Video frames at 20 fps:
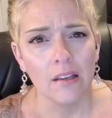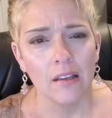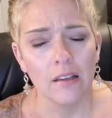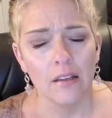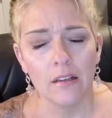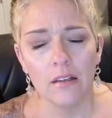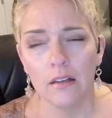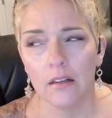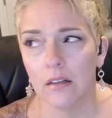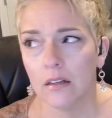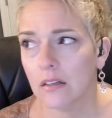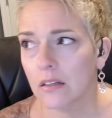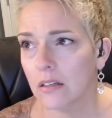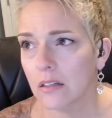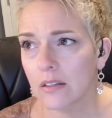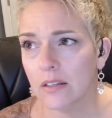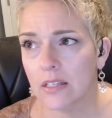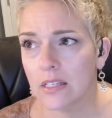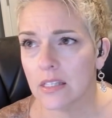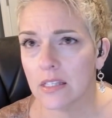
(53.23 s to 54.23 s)
Oh,
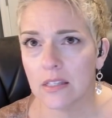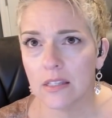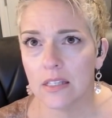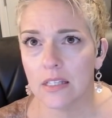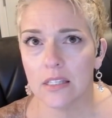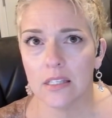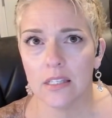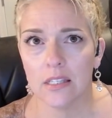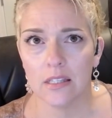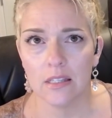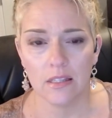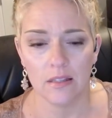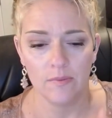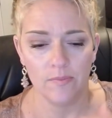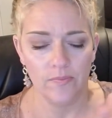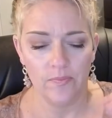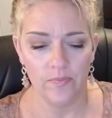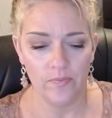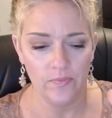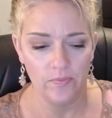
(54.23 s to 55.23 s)
this this
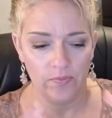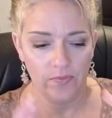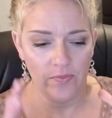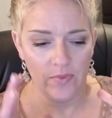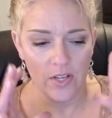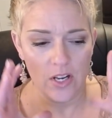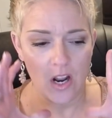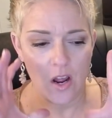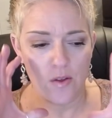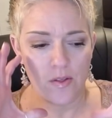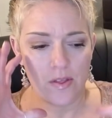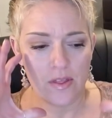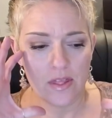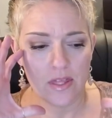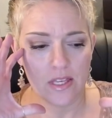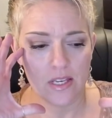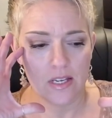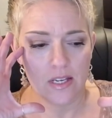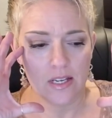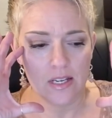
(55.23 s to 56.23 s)
you know,
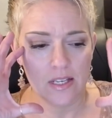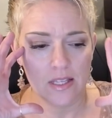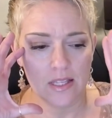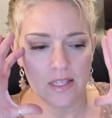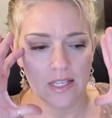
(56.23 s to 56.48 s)
the,